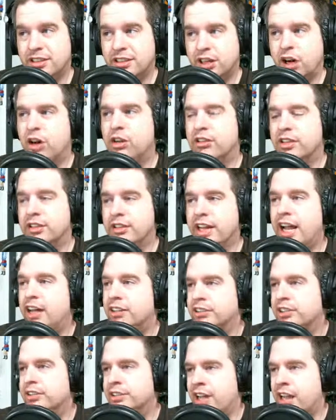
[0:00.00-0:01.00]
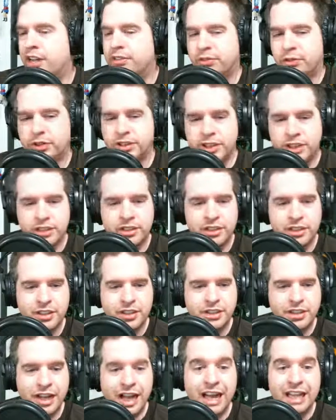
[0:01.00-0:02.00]
Oakland, yeah. So in California,
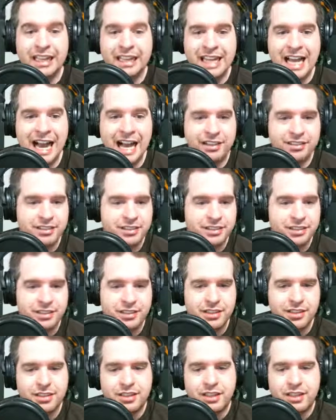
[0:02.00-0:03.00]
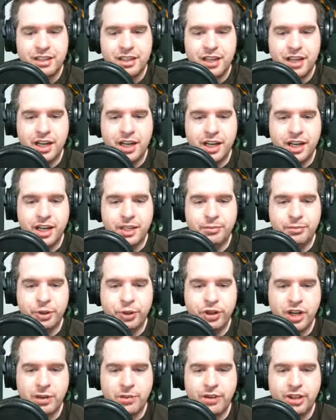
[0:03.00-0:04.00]
a lot. You
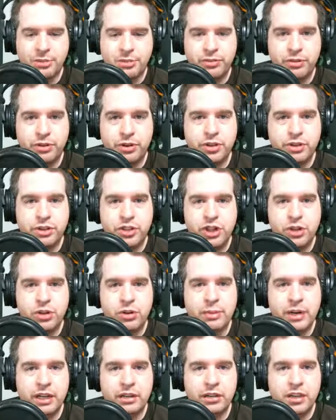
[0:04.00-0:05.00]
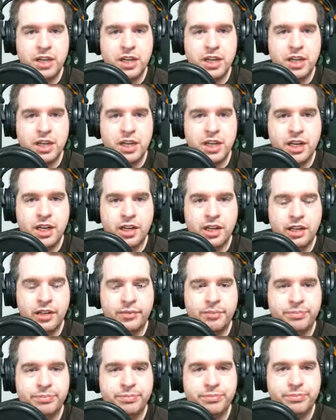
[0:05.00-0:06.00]
were talking about this before the show about
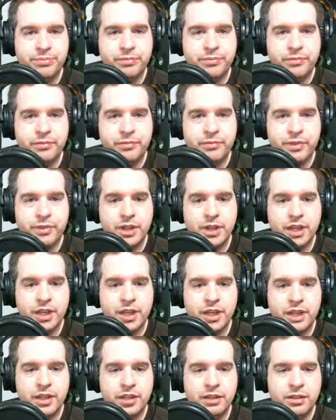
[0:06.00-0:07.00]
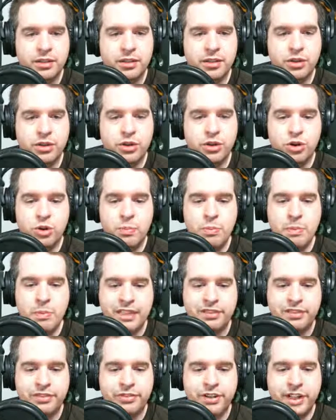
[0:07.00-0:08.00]
the new
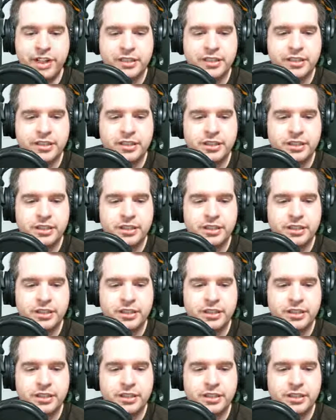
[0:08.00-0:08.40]
Mass Effect.